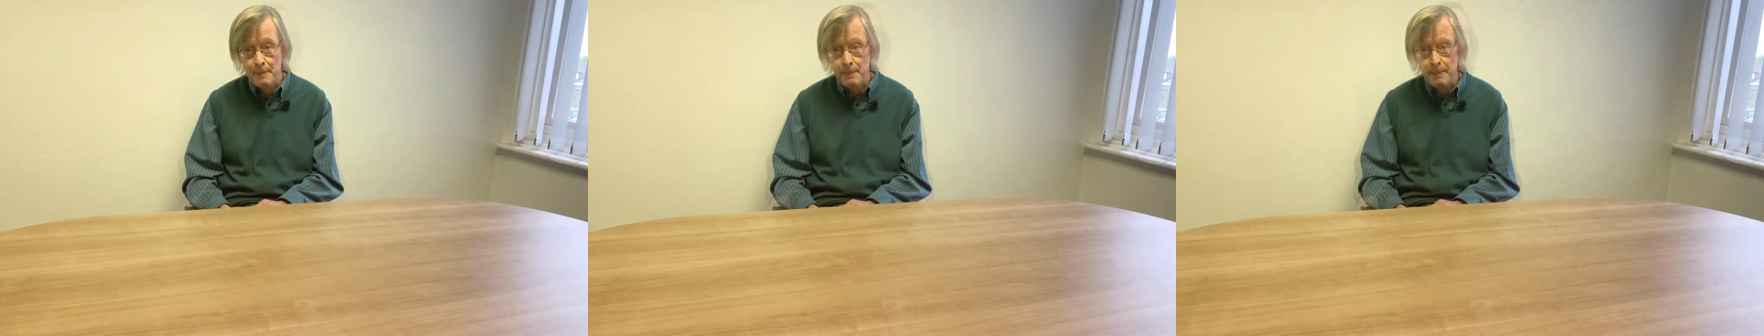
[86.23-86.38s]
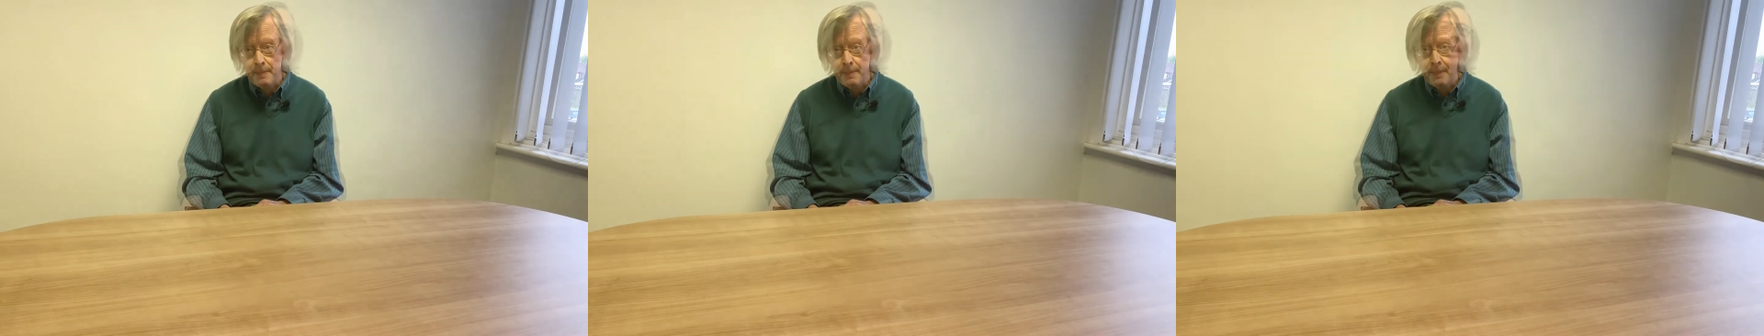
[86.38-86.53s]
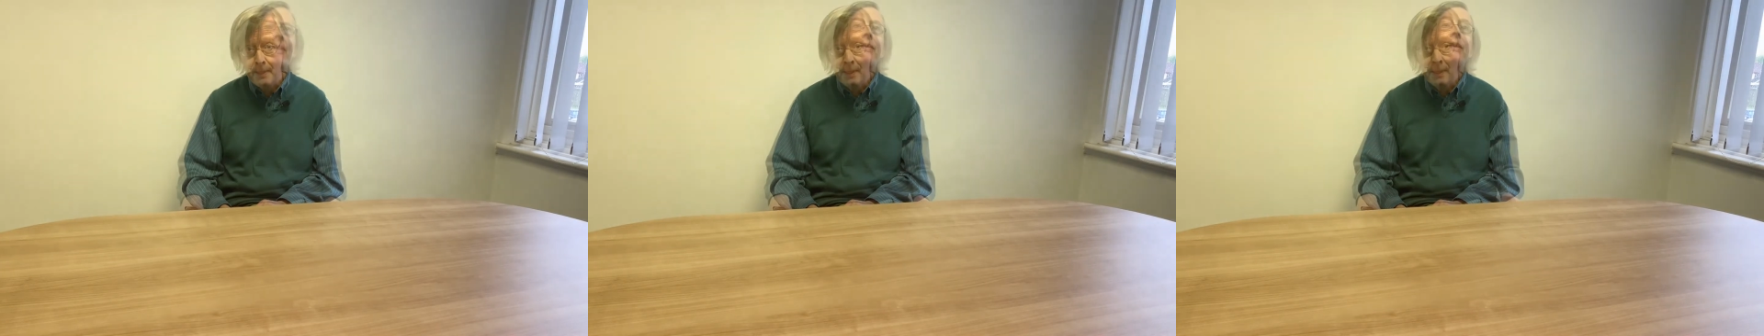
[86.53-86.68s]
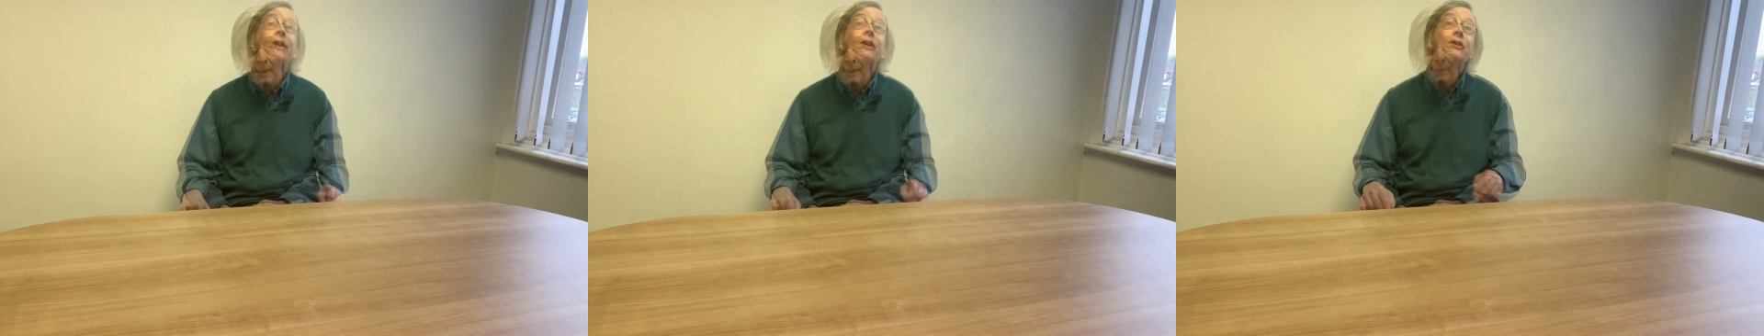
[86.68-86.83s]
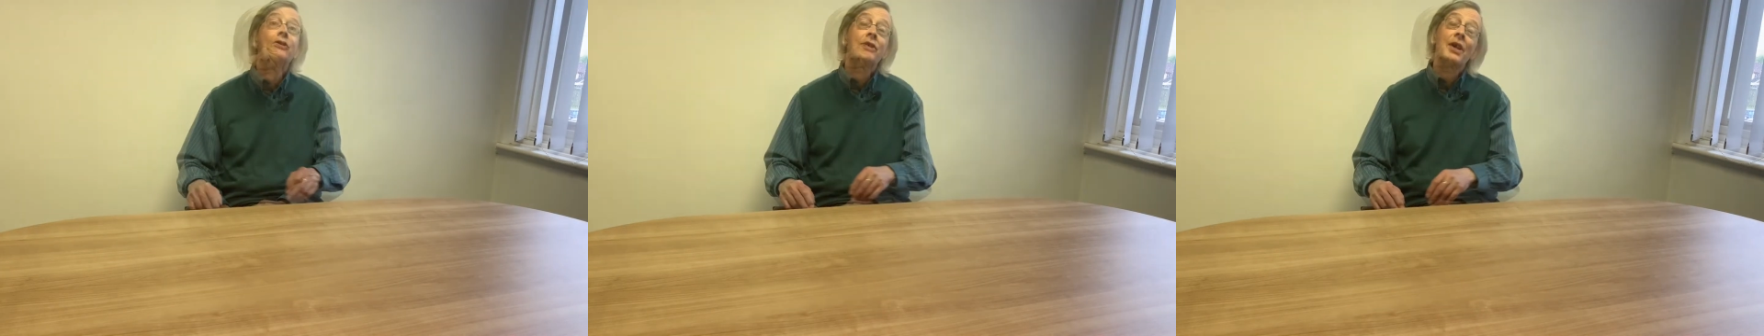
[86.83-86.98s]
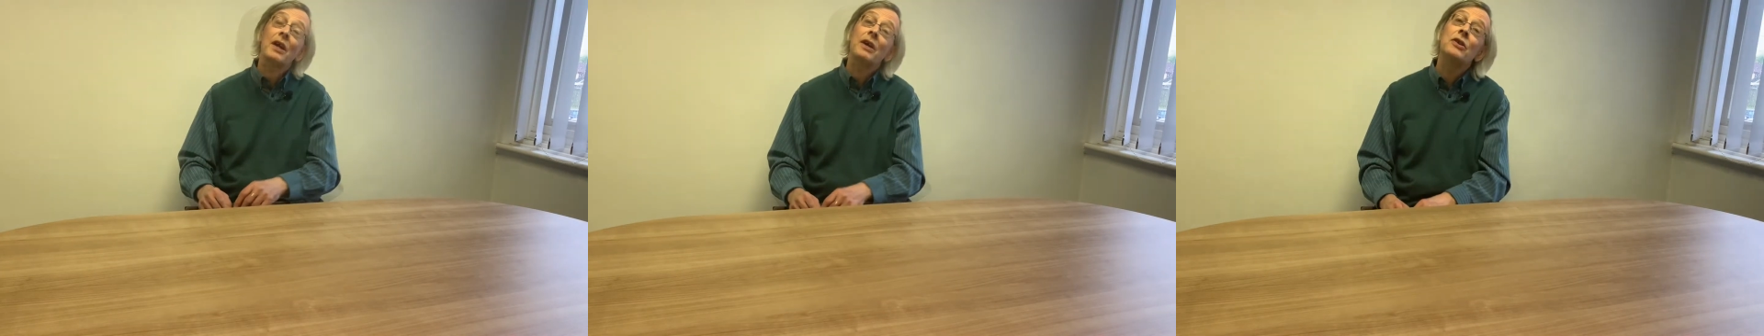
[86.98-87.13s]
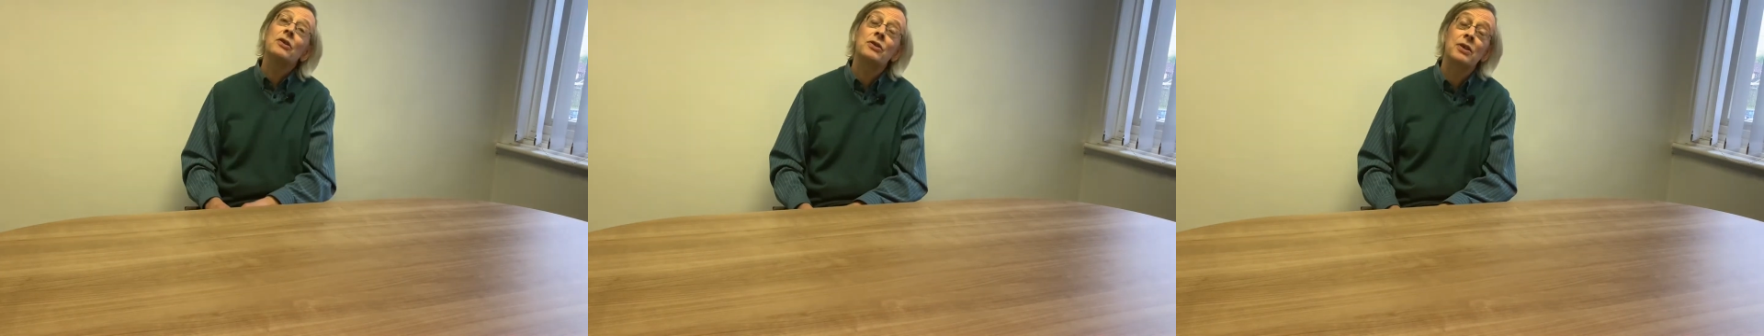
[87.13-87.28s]
The
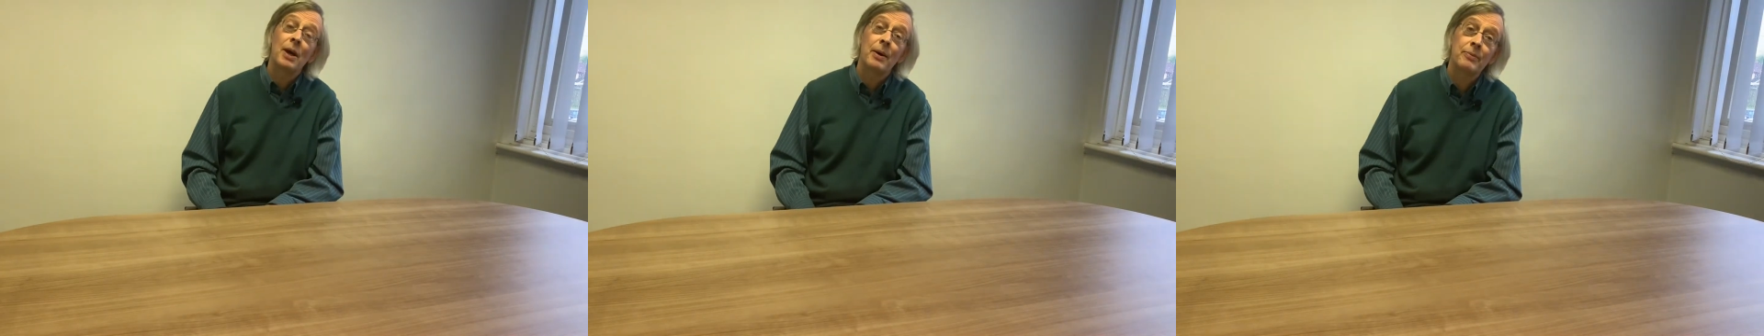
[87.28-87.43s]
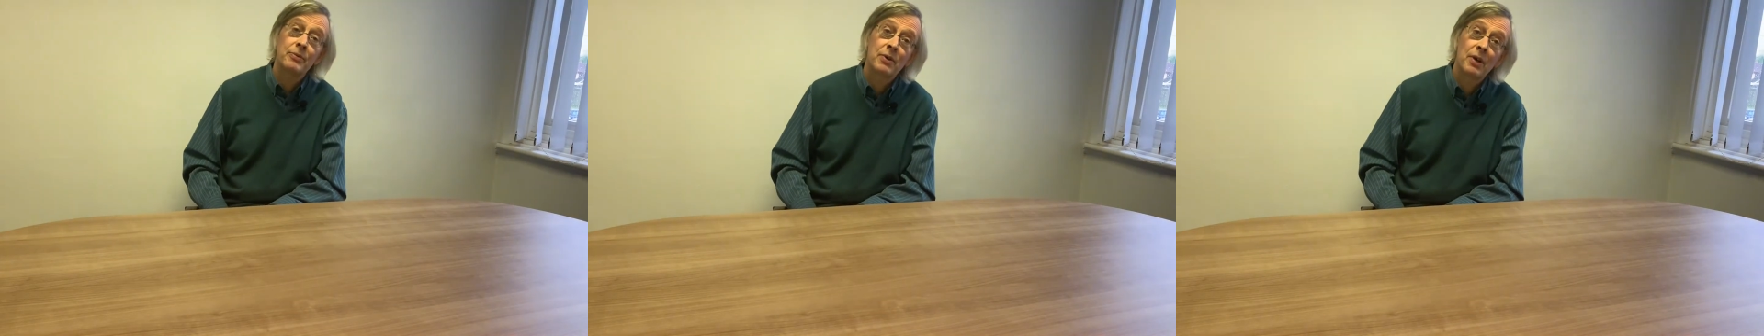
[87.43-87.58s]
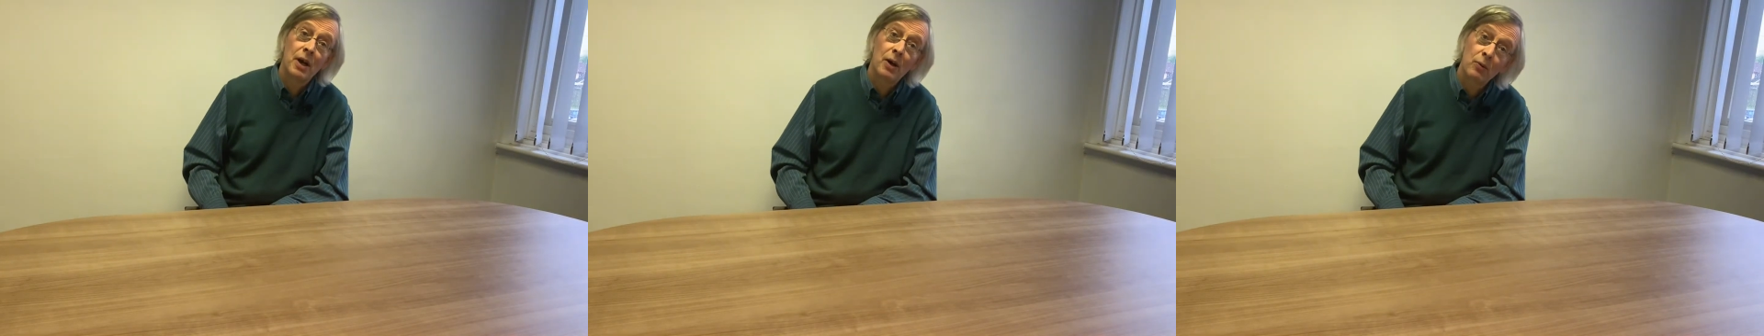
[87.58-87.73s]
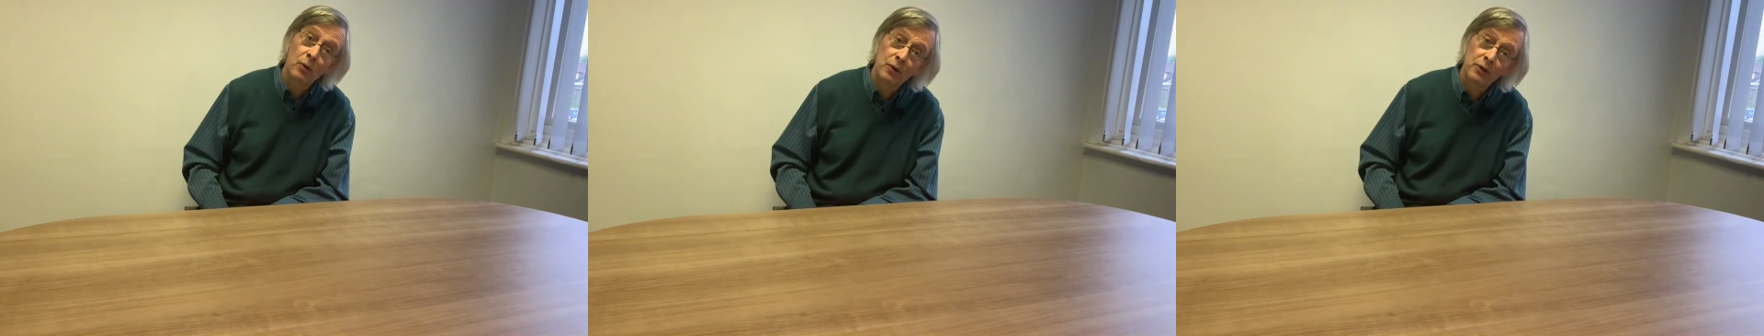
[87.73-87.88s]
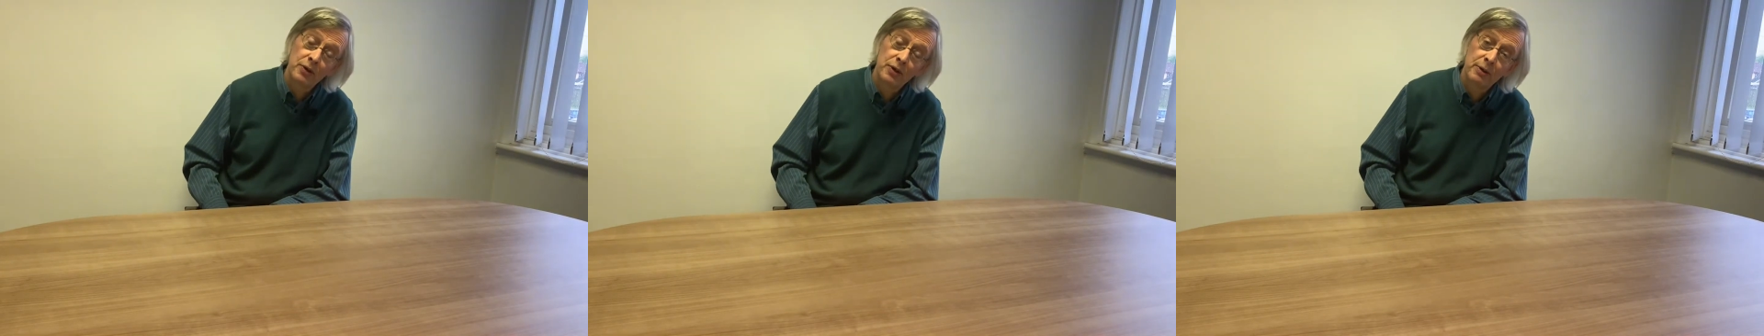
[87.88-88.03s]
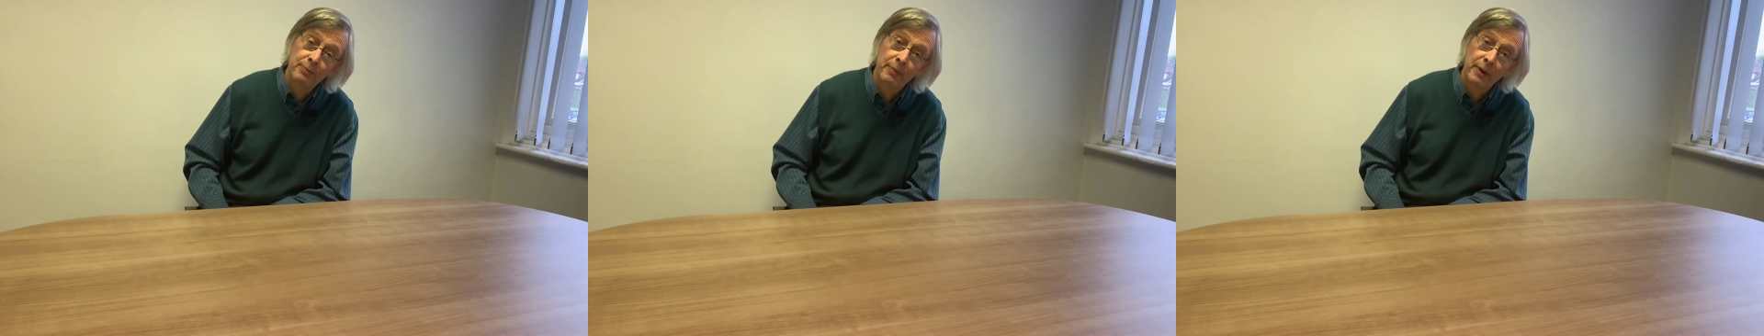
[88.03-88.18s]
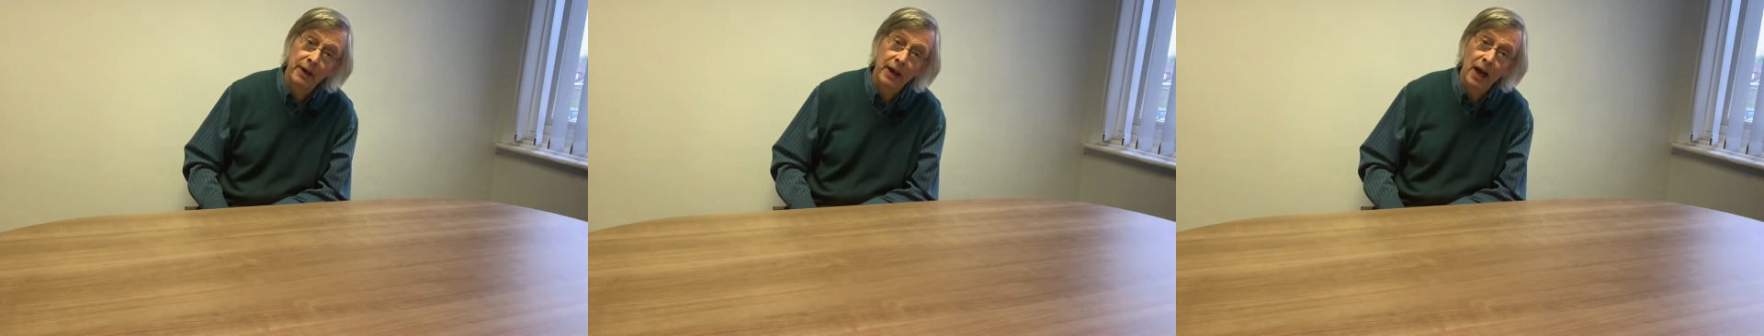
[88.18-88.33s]
second chapter I wanted to
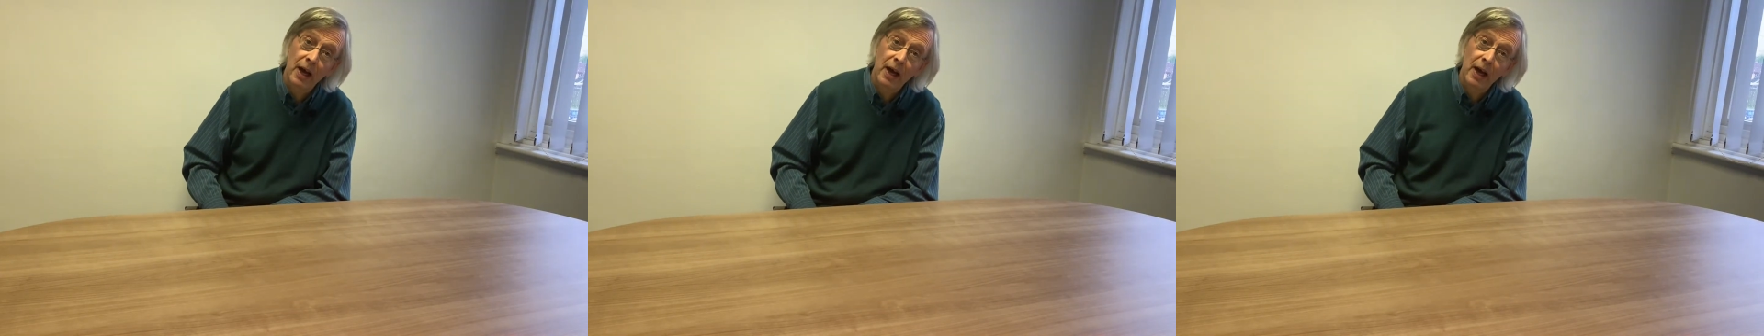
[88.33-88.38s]
pick out